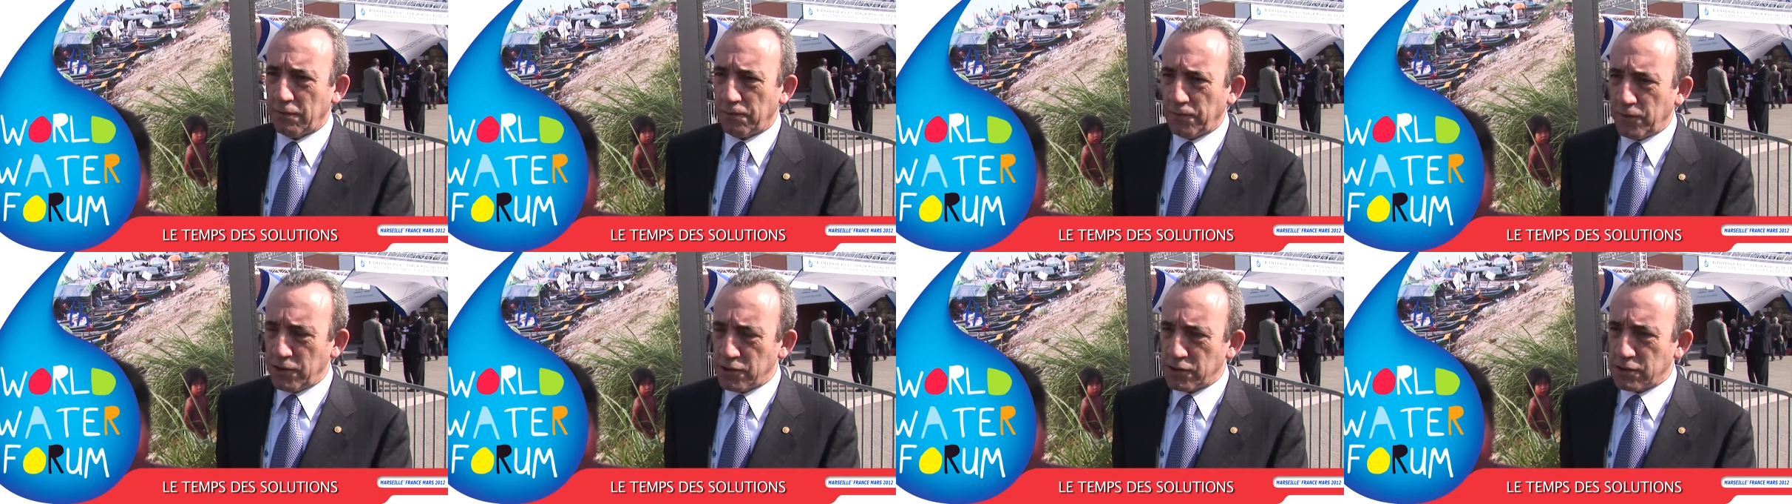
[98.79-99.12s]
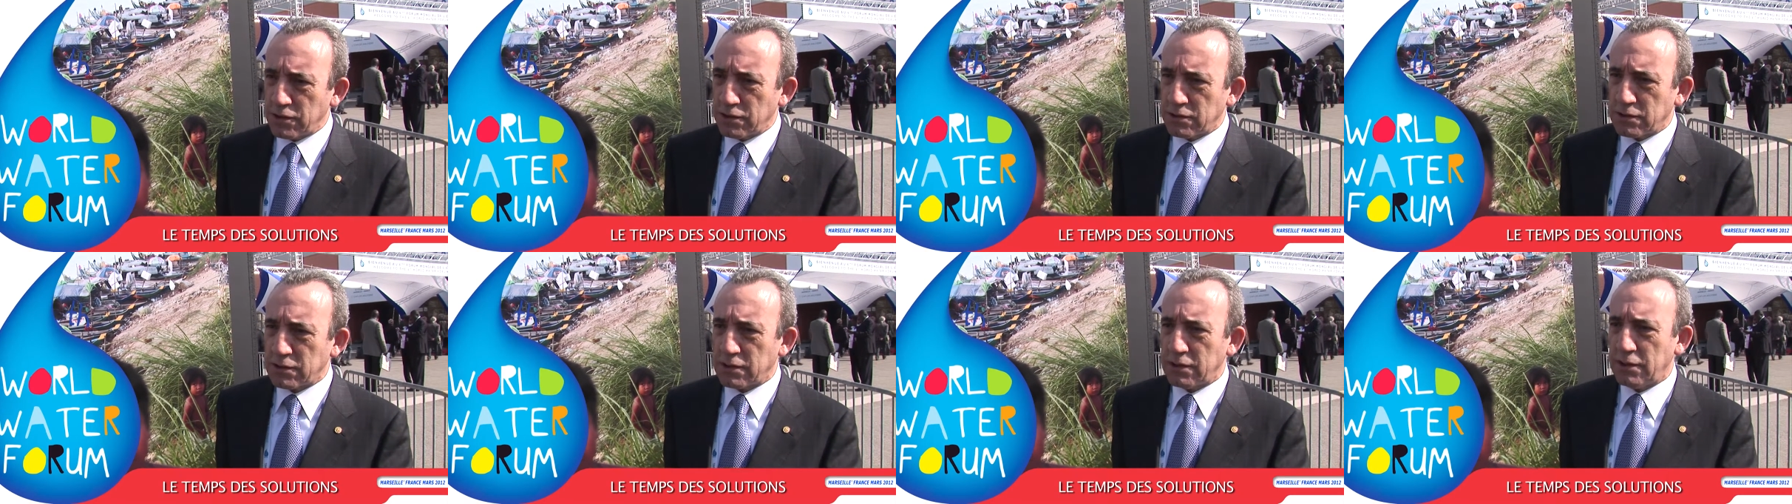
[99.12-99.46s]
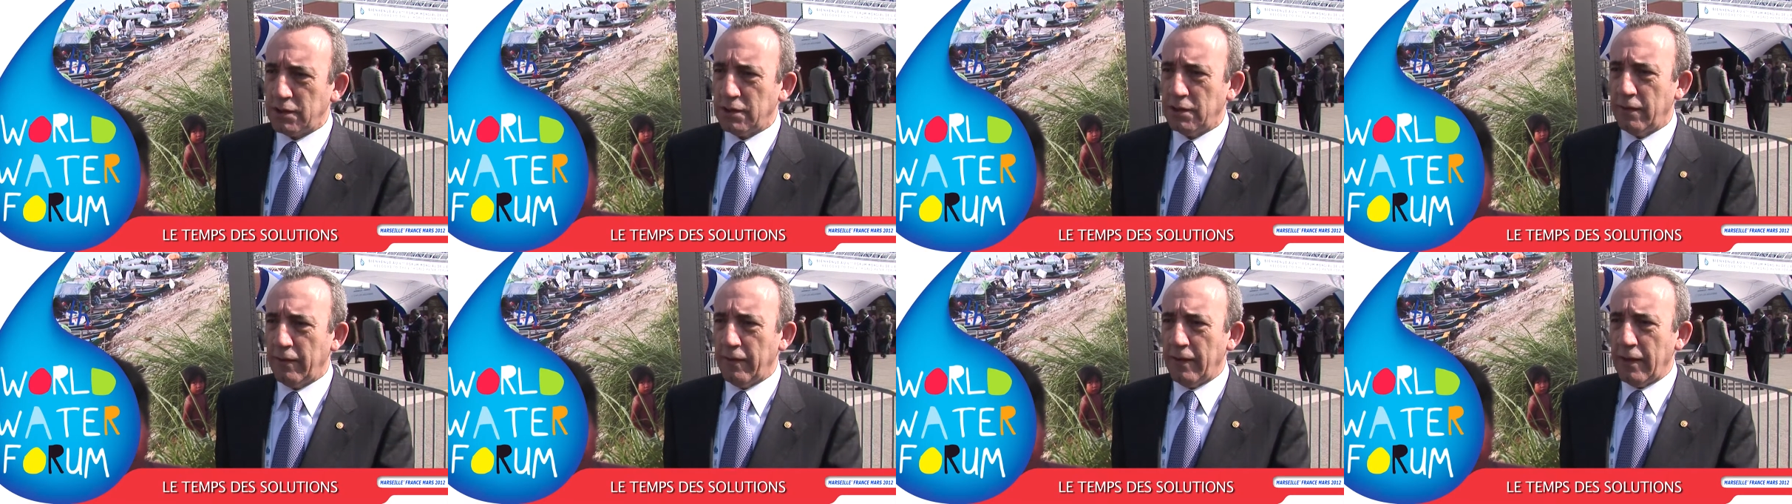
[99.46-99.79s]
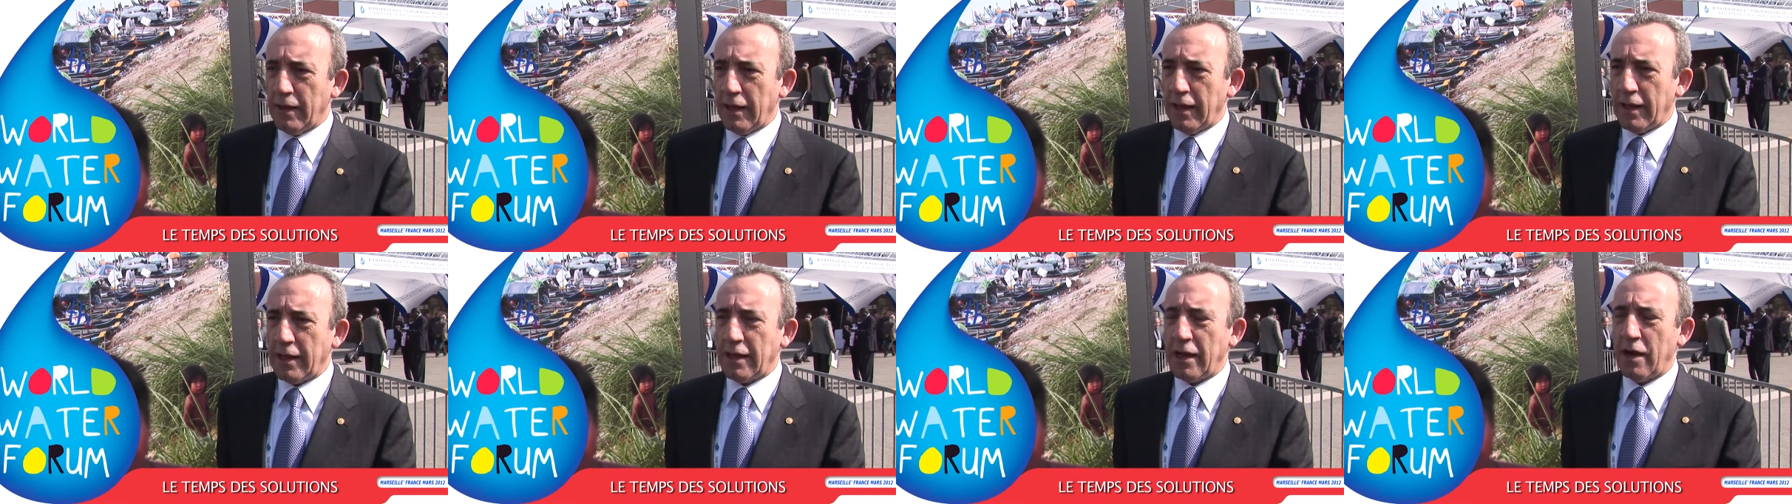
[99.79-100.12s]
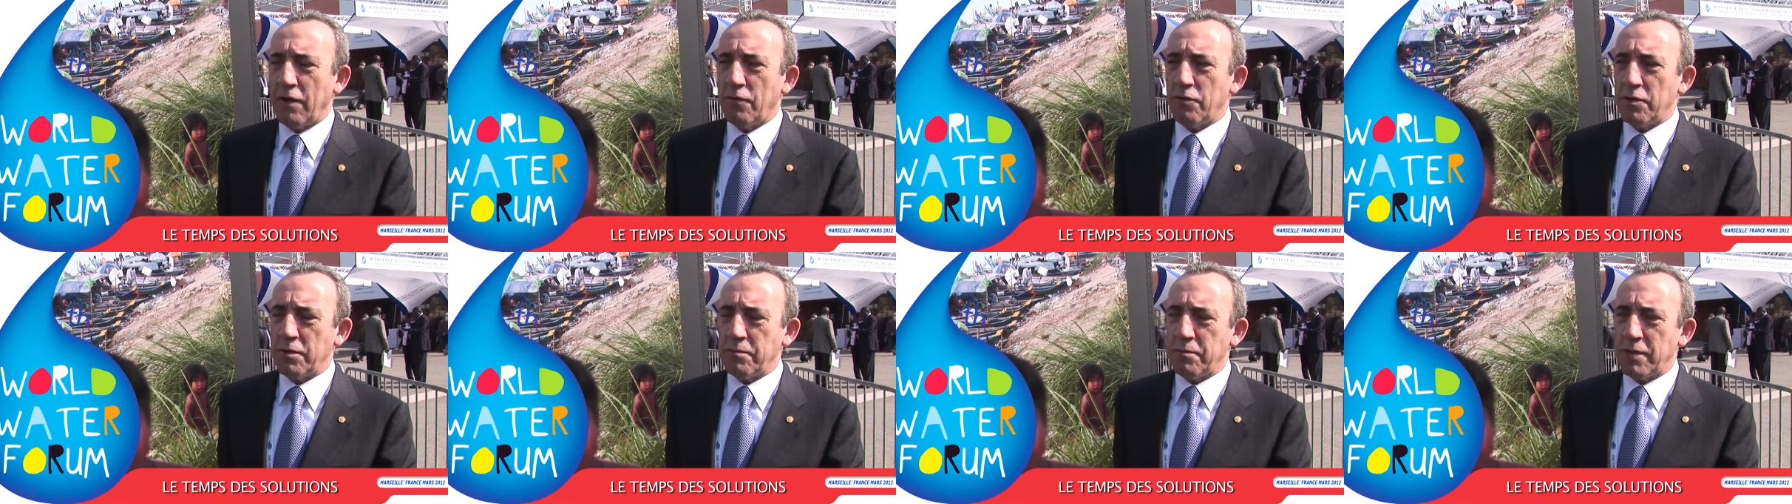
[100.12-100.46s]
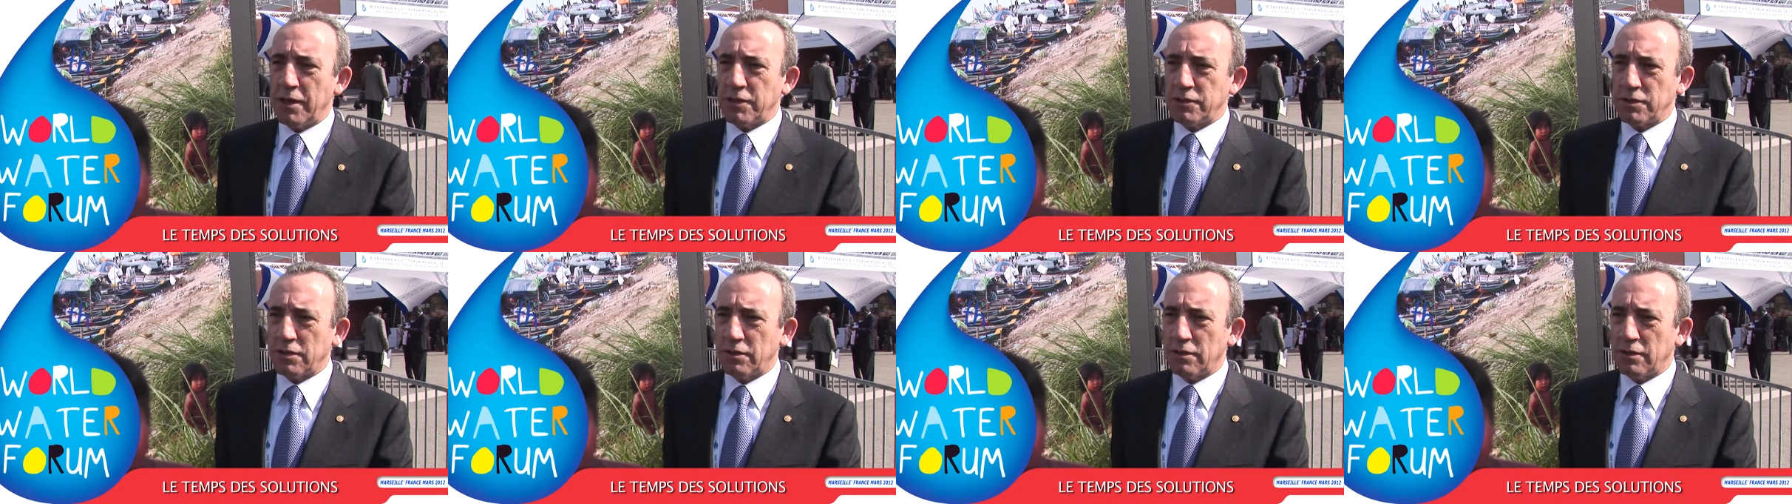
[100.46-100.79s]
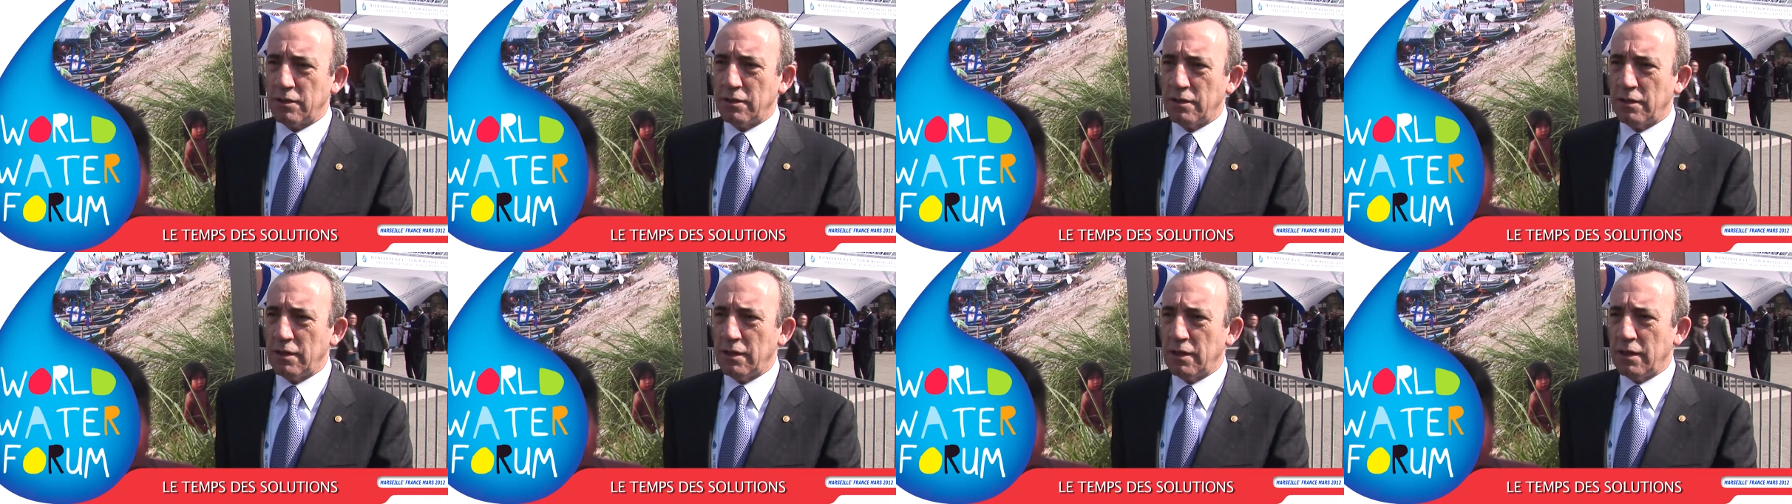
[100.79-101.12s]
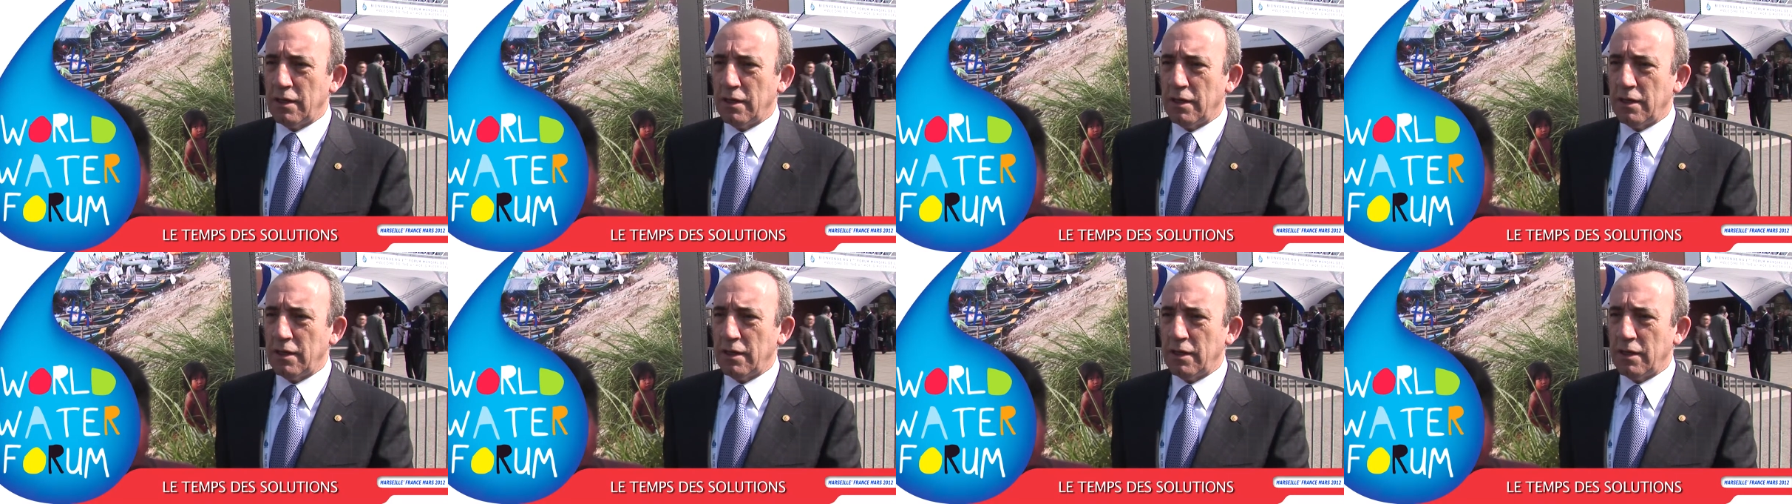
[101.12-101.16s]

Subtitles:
efficiency, and how we measure